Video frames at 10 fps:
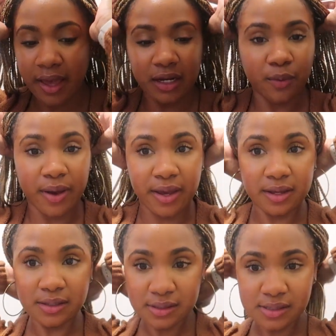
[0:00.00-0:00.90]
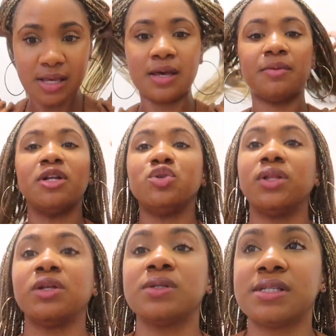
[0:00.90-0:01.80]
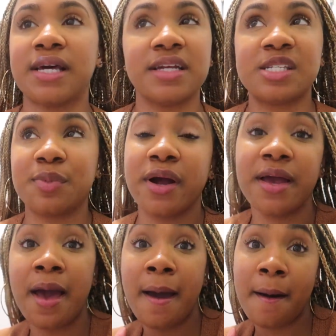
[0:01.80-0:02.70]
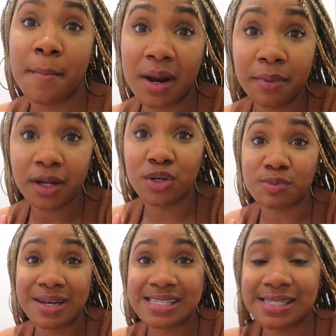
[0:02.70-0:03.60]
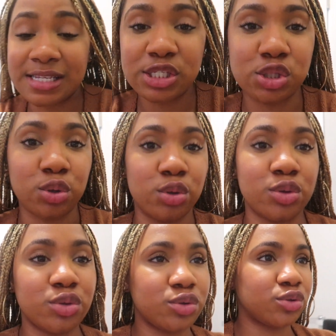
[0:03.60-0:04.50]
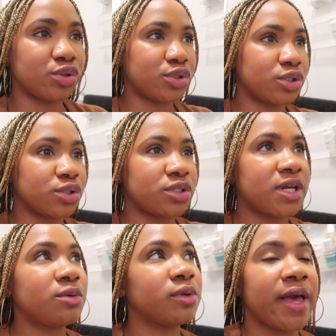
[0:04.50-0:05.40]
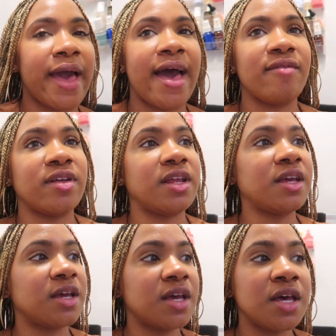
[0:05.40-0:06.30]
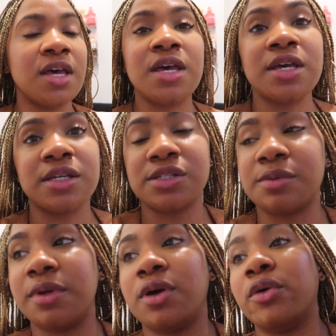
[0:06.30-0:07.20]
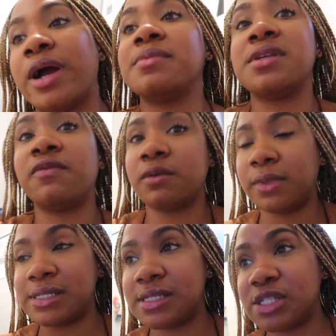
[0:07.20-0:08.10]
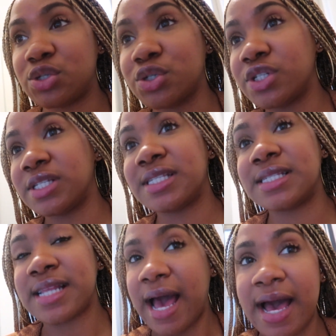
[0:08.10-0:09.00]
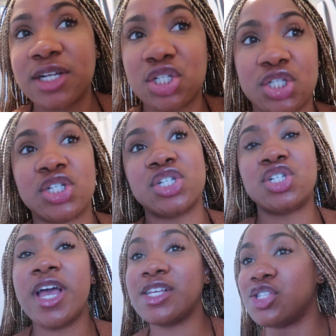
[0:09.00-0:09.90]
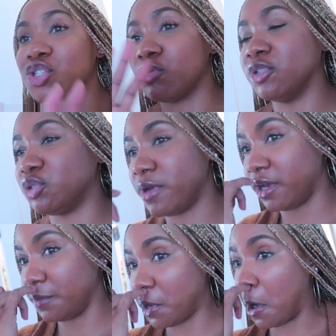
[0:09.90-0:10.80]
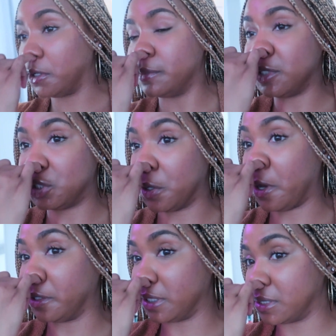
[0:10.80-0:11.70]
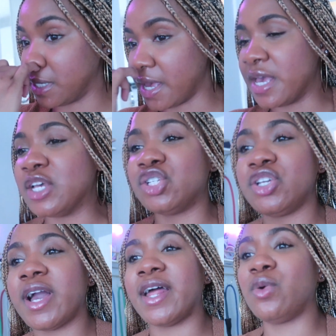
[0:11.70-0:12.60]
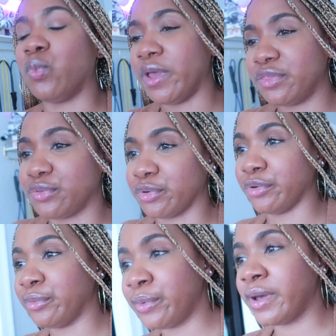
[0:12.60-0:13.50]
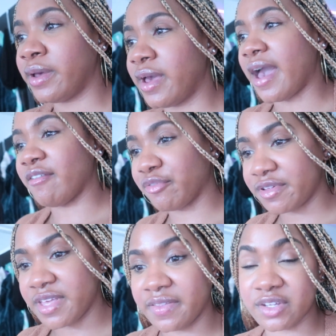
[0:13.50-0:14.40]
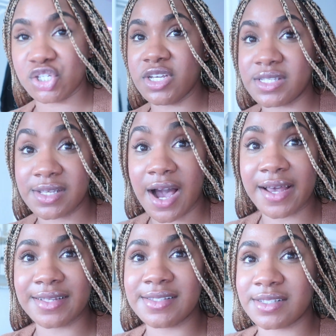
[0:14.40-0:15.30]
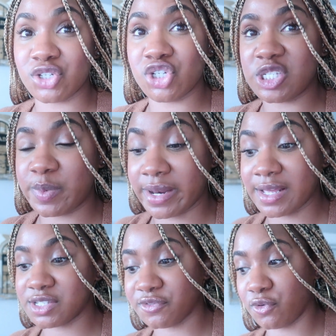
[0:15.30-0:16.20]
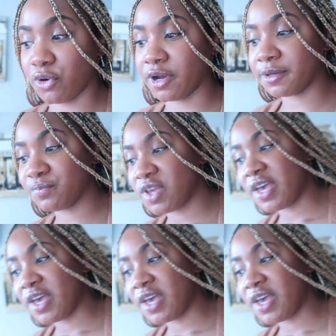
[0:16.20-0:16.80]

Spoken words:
Anyways, I'm gonna do a little setting spray, but I'm gonna use my sister's because I don't really have any. So I'm gonna go grab some from my sister's stash. She has so much makeup, y'all. Let me show y'all this. She kind of went through everything that she's gotten since she's been at Sephora,